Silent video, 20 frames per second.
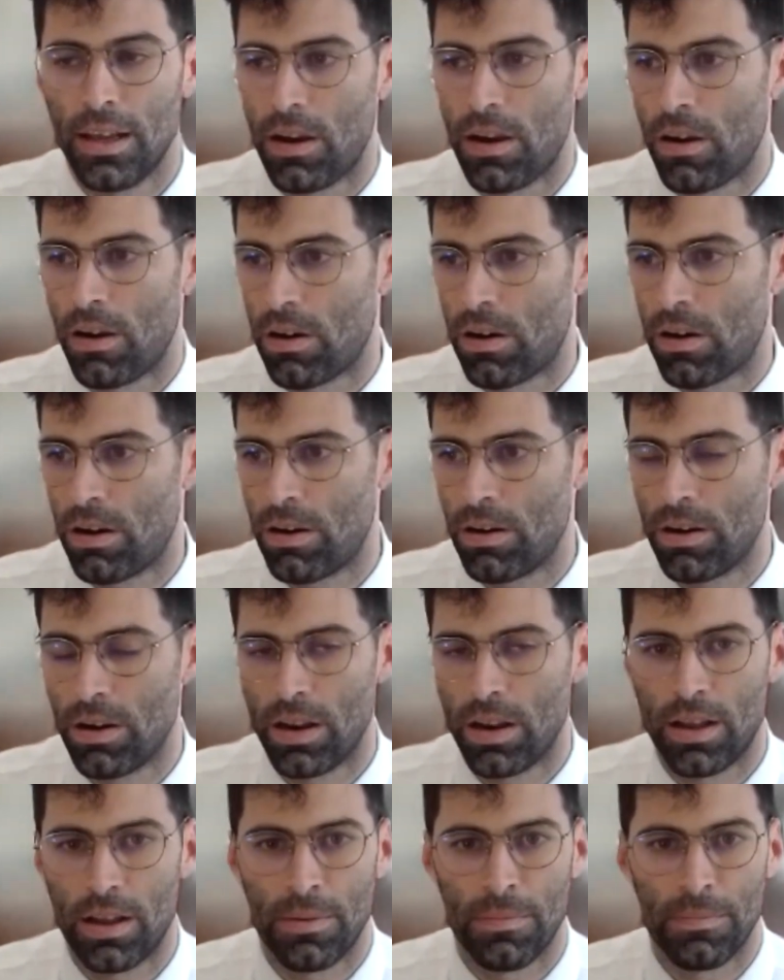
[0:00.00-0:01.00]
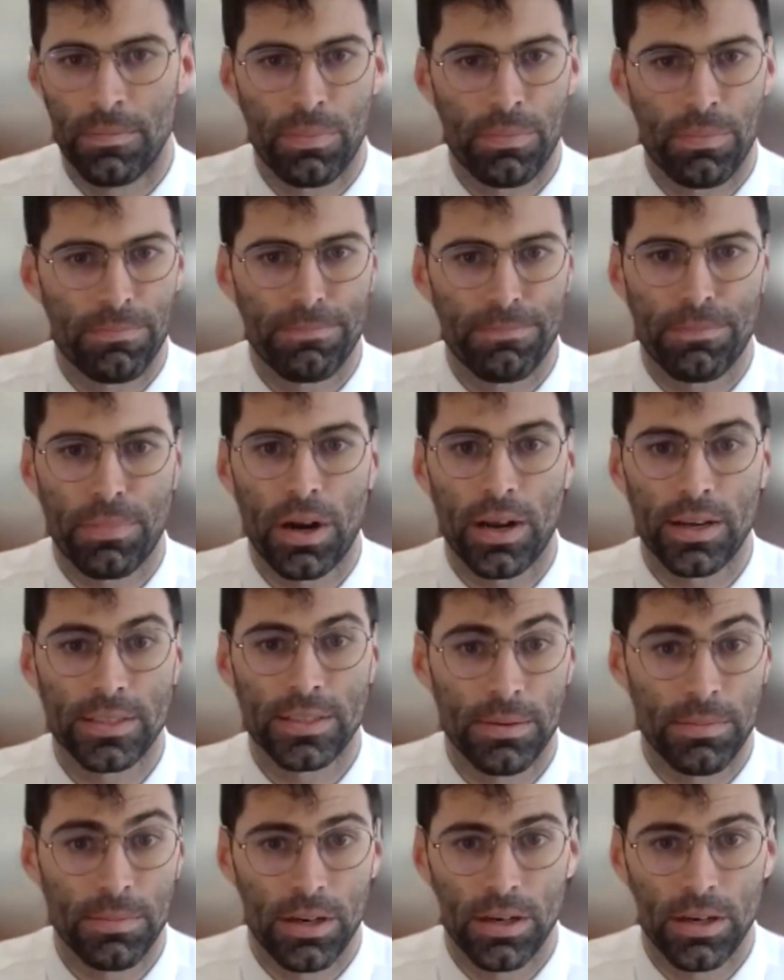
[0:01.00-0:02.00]
our
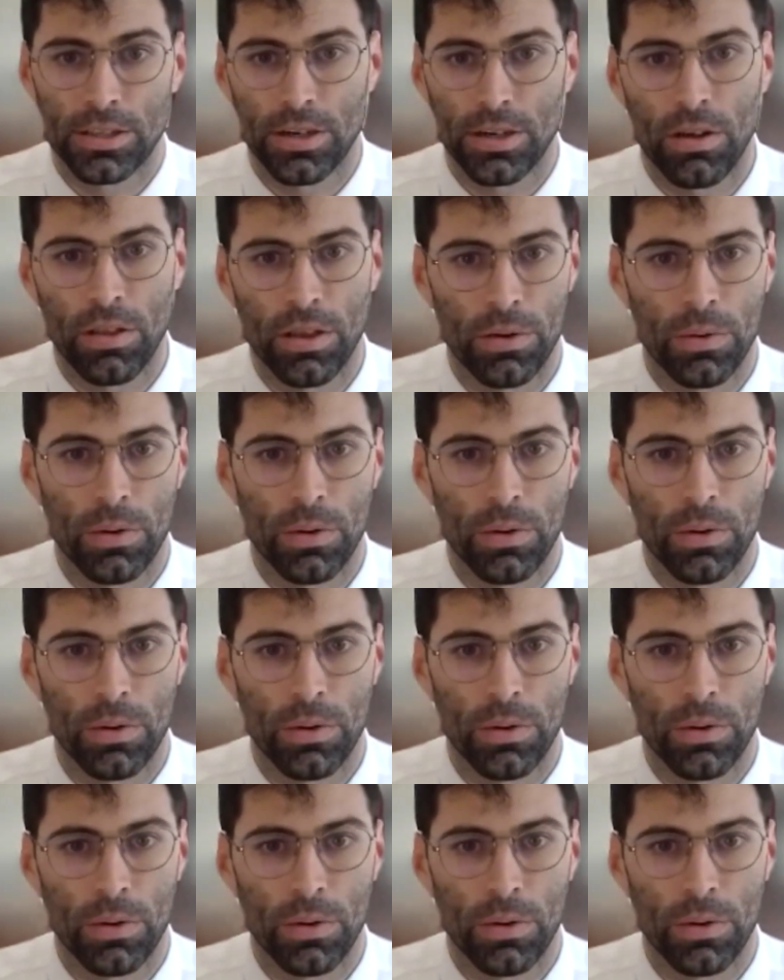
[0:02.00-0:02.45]
proximity to Charlotte,